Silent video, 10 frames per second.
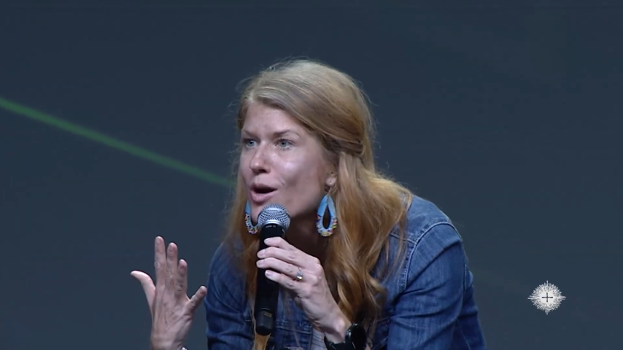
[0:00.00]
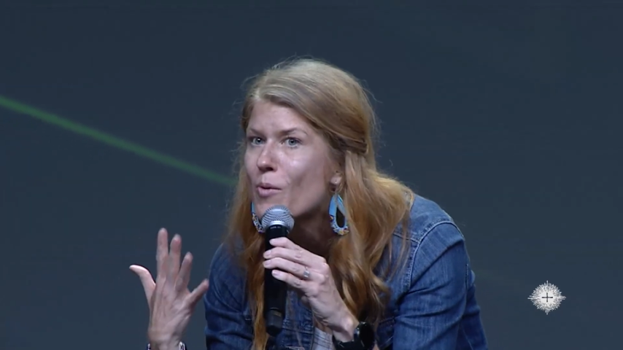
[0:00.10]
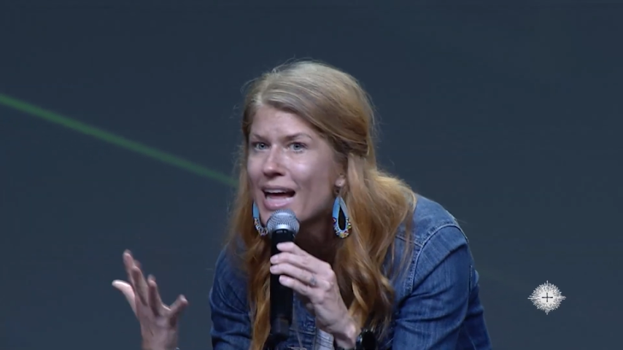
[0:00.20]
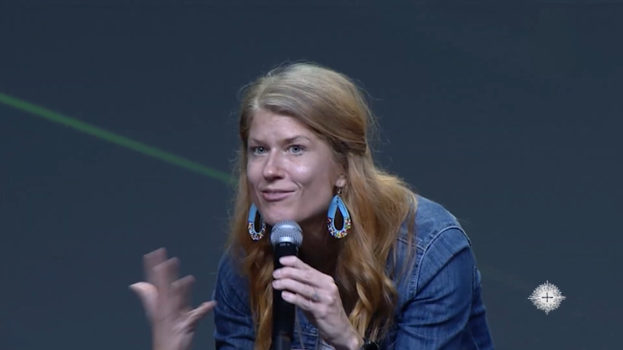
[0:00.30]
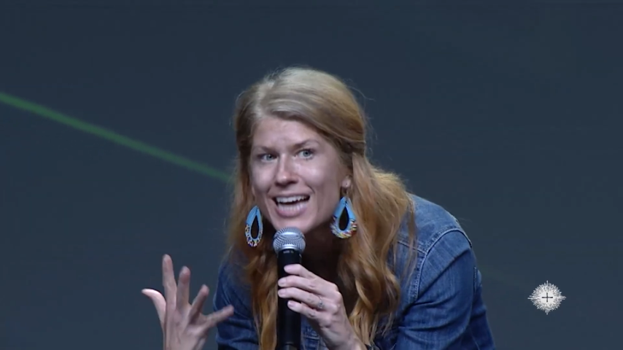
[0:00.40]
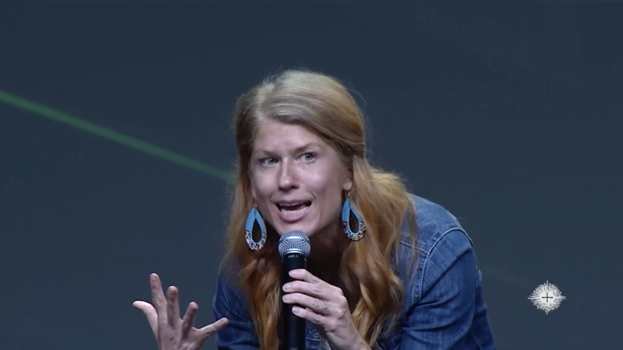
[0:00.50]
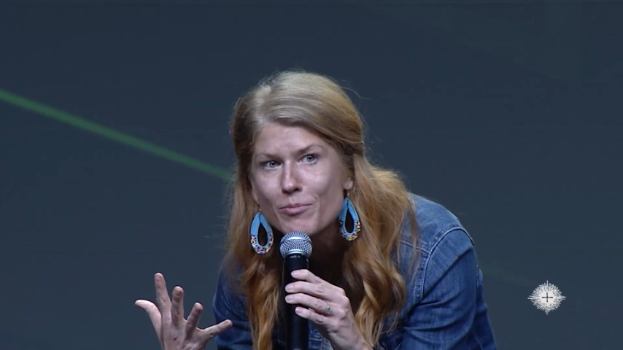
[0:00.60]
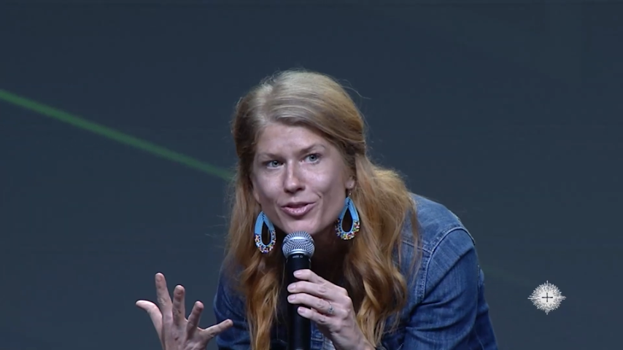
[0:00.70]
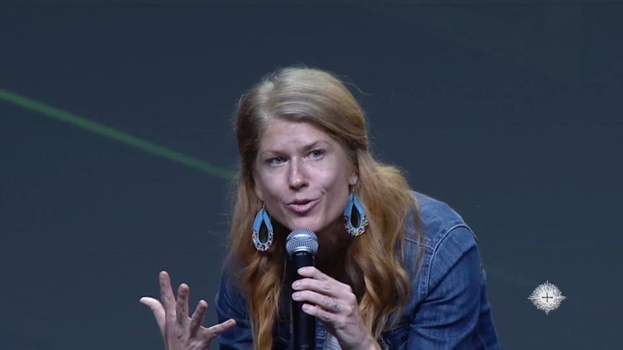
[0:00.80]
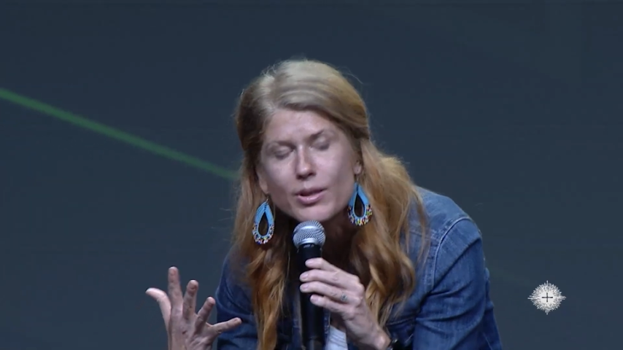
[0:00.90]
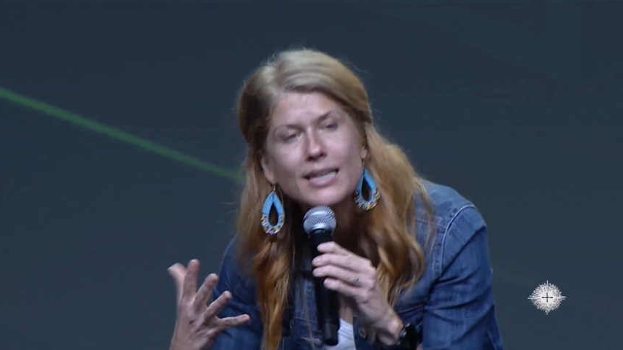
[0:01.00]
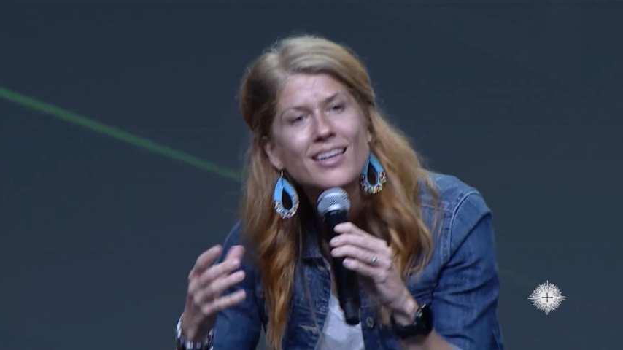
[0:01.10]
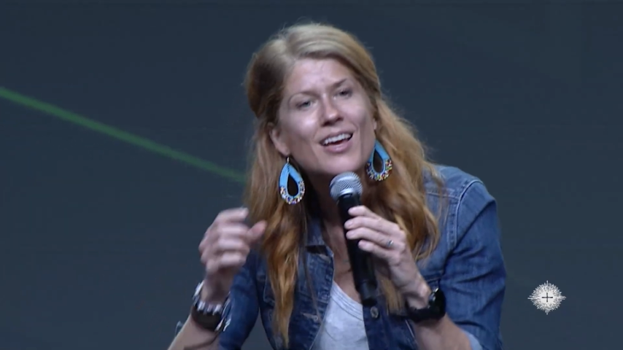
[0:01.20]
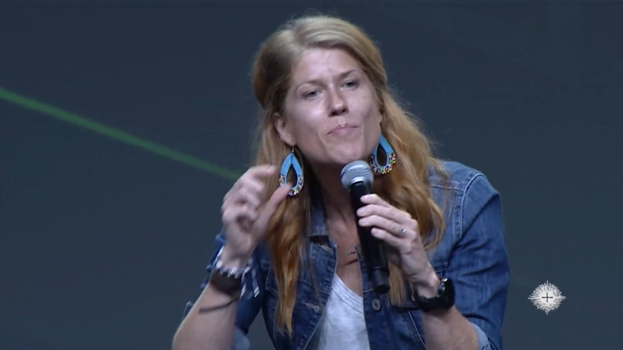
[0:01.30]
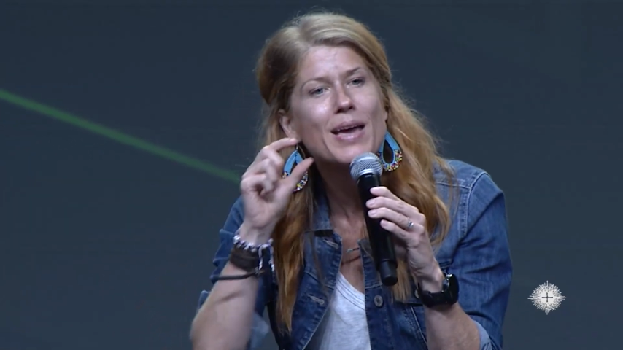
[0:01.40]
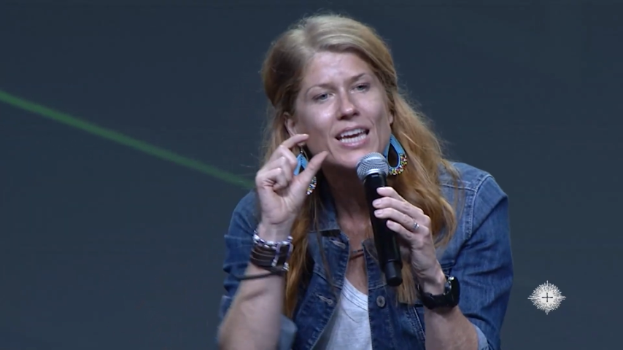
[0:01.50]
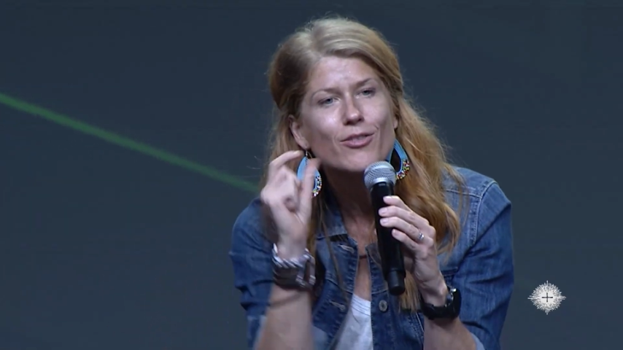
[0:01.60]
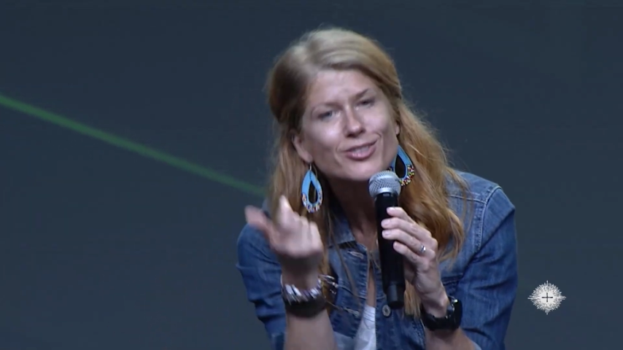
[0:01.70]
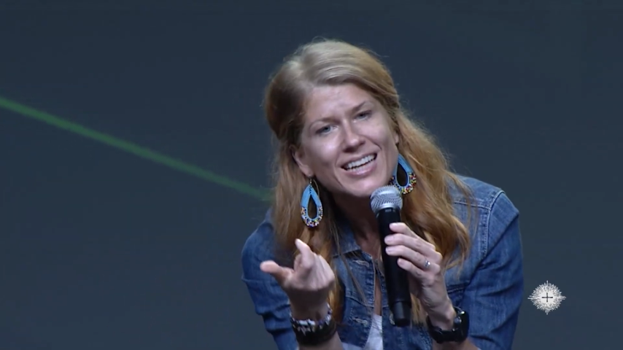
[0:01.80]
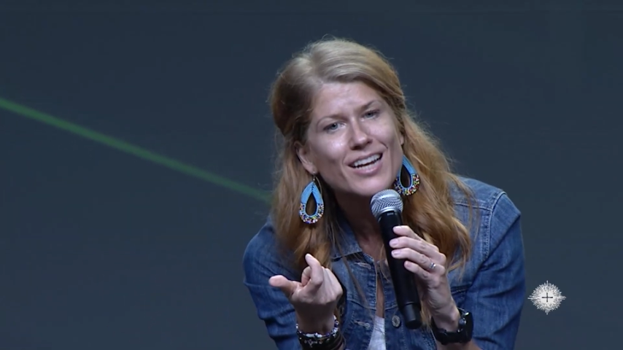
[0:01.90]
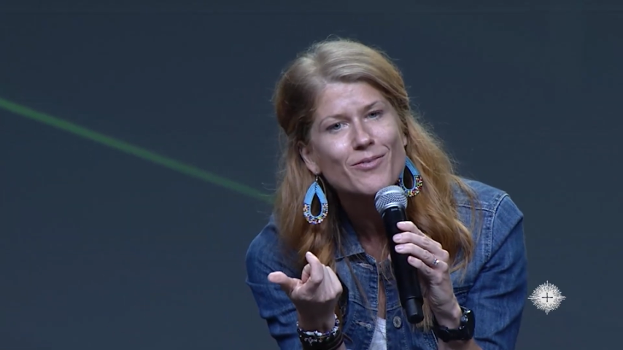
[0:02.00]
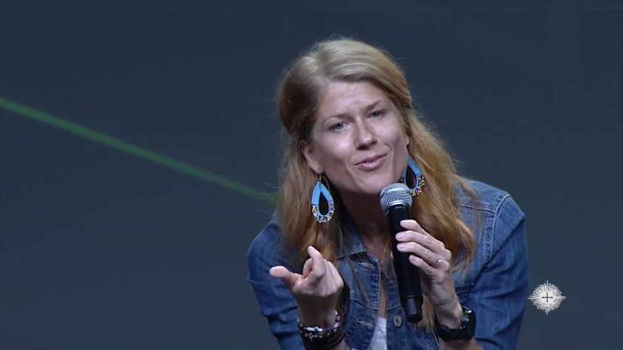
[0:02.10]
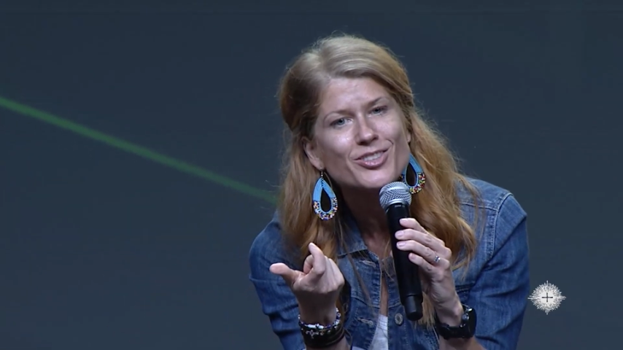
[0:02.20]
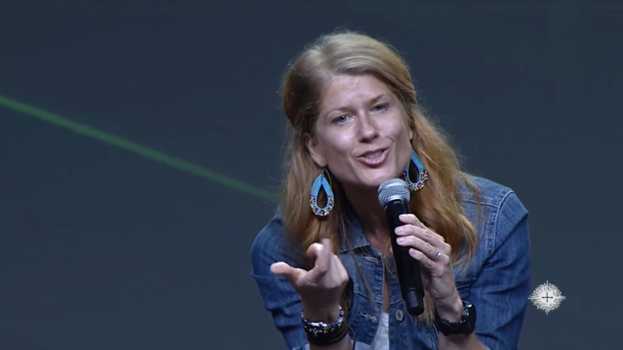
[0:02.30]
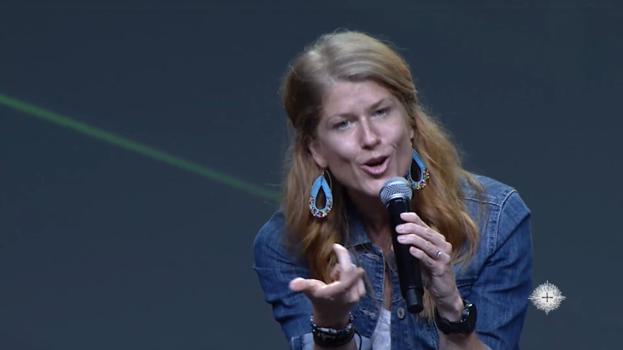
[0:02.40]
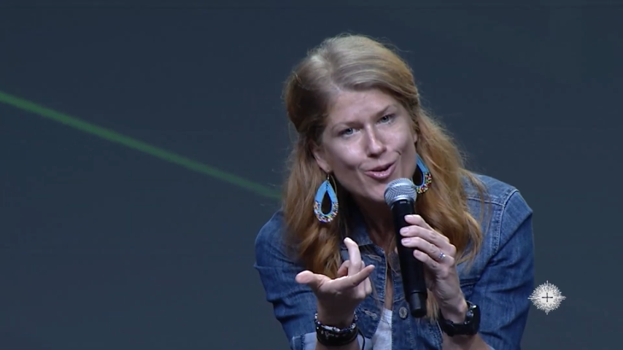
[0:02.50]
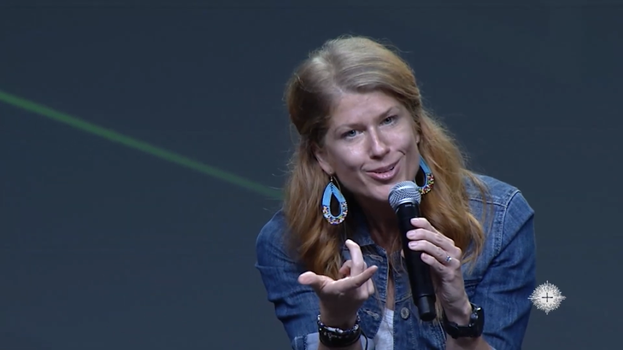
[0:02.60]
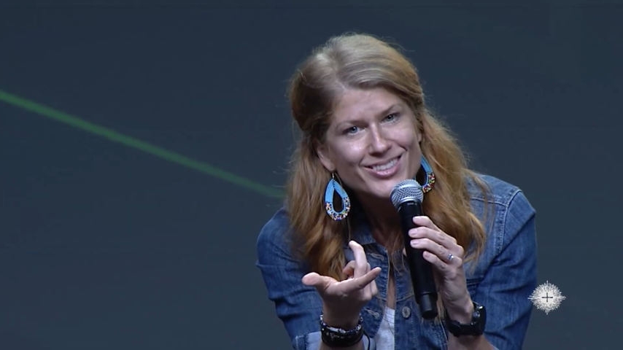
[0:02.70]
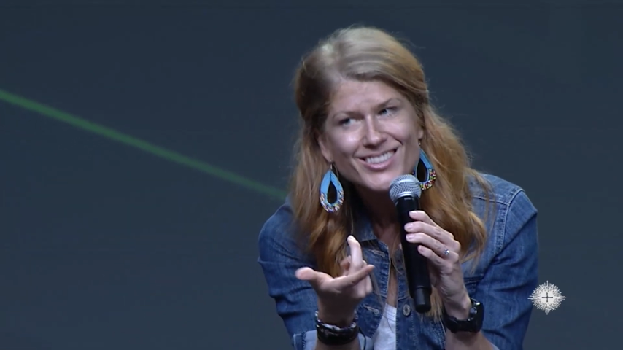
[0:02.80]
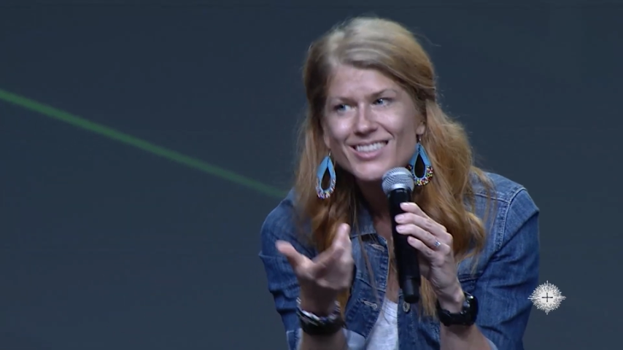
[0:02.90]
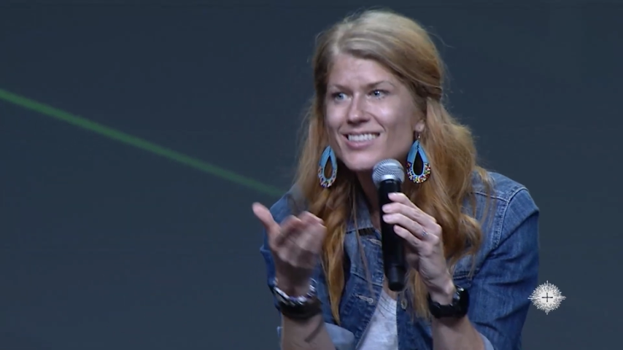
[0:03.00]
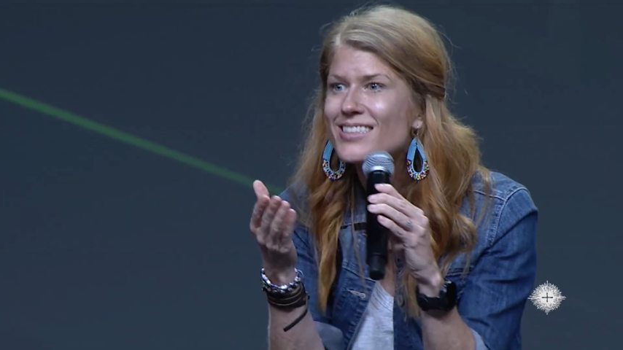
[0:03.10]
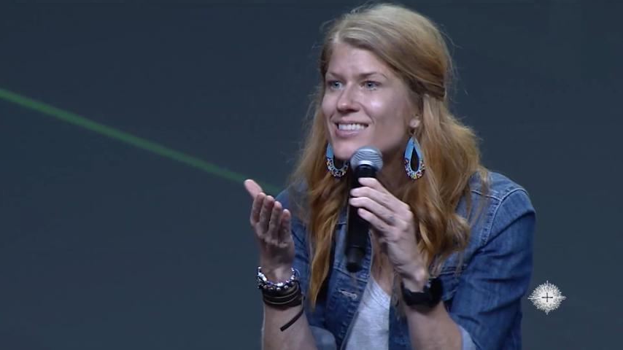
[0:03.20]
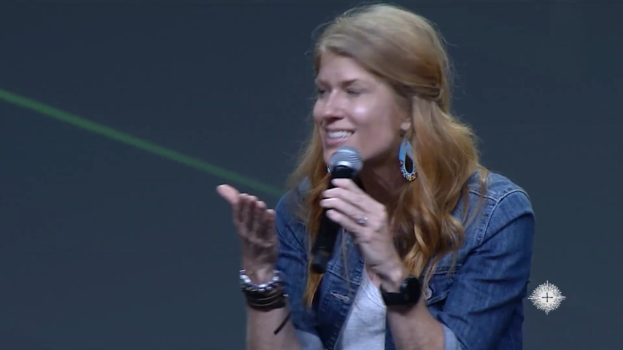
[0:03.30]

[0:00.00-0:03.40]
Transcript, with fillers: I want to have time with you. Like making those kind of jokes to,